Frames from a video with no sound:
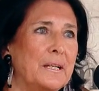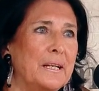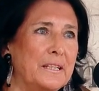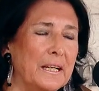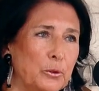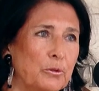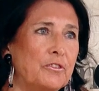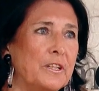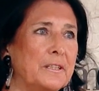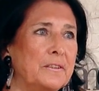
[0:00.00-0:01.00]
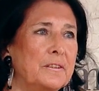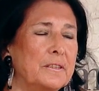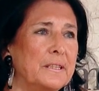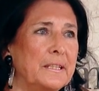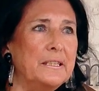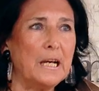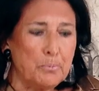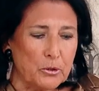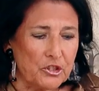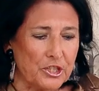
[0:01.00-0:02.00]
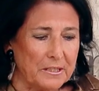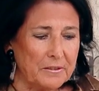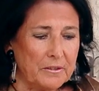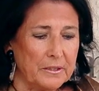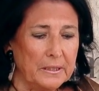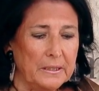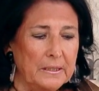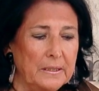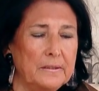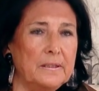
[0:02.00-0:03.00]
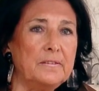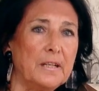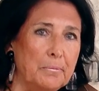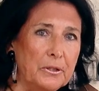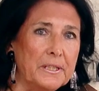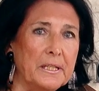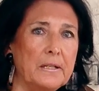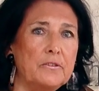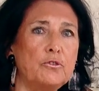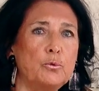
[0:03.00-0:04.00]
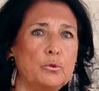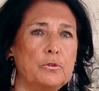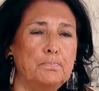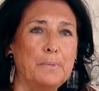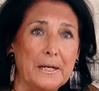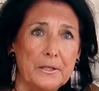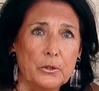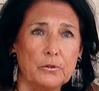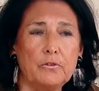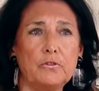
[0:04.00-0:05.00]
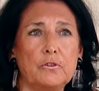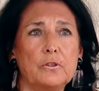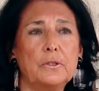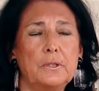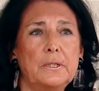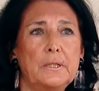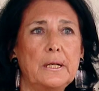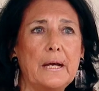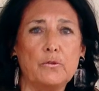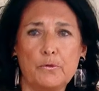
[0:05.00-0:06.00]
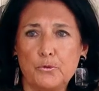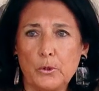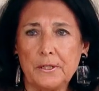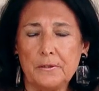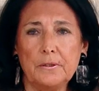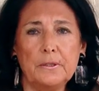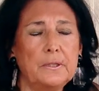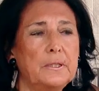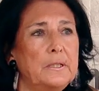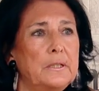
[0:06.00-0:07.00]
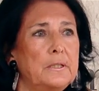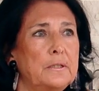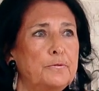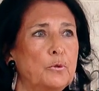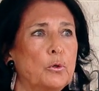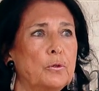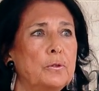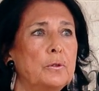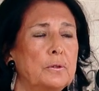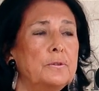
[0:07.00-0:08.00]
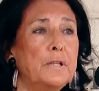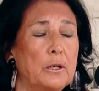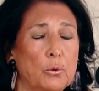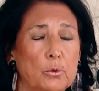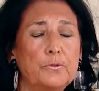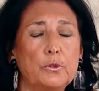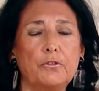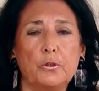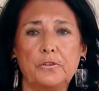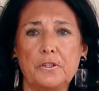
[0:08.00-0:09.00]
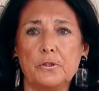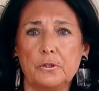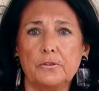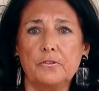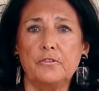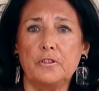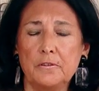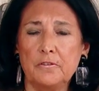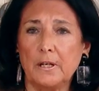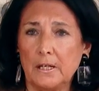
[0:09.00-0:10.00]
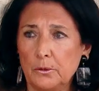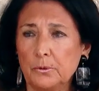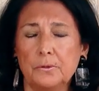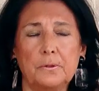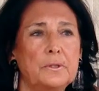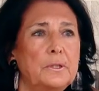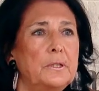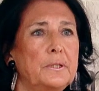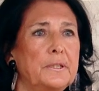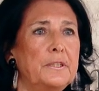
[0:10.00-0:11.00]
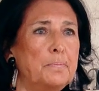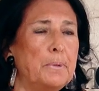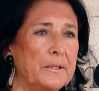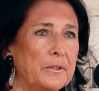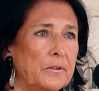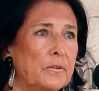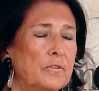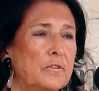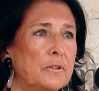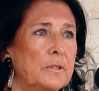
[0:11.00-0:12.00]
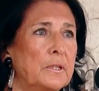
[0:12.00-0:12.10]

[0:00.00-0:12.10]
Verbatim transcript: and understand and appreciate that America has stood by us as a friend for now over thirty years since our independence,